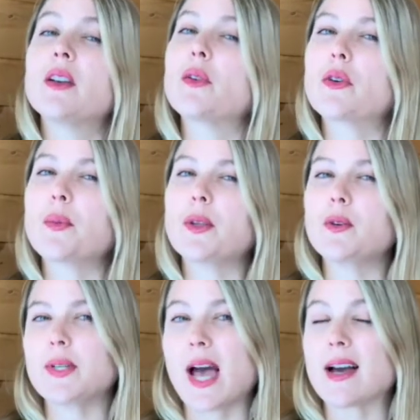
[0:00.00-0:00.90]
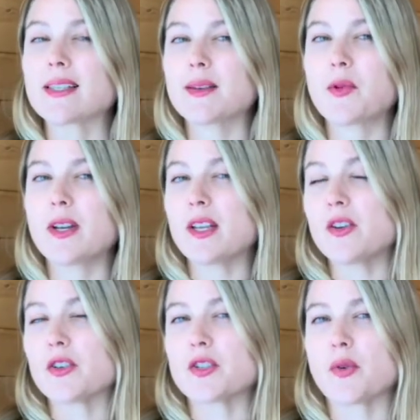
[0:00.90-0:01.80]
know that when you tag someone in
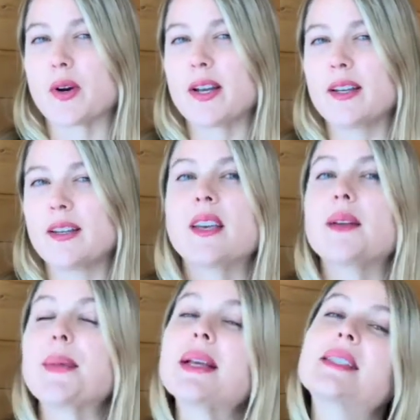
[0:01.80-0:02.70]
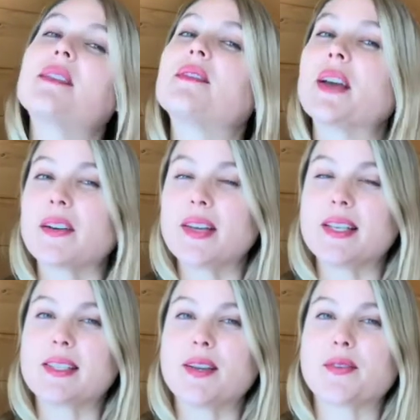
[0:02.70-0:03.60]
your story, it makes it very
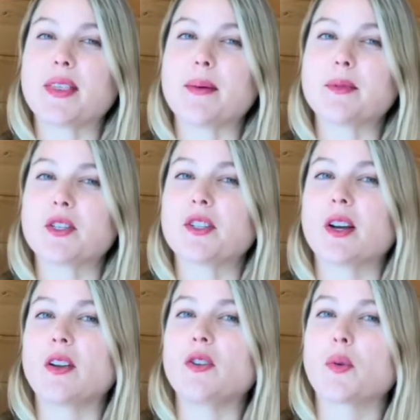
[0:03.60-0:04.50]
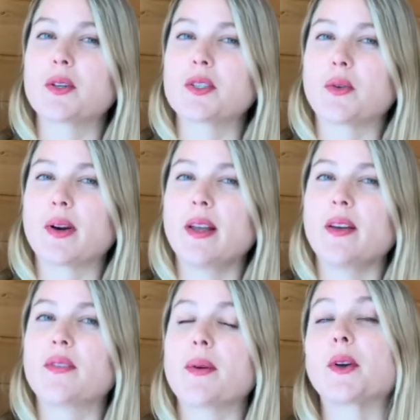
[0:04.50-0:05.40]
easy for them to share your
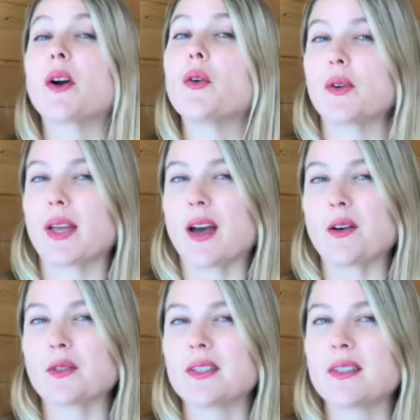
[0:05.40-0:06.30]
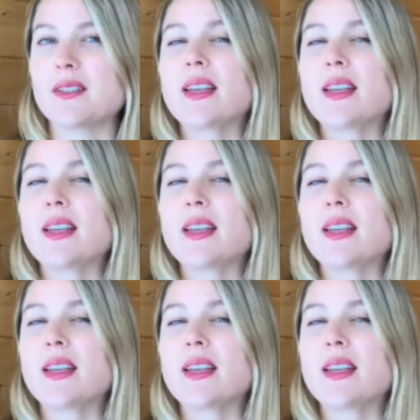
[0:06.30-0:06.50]
story from their own accounts.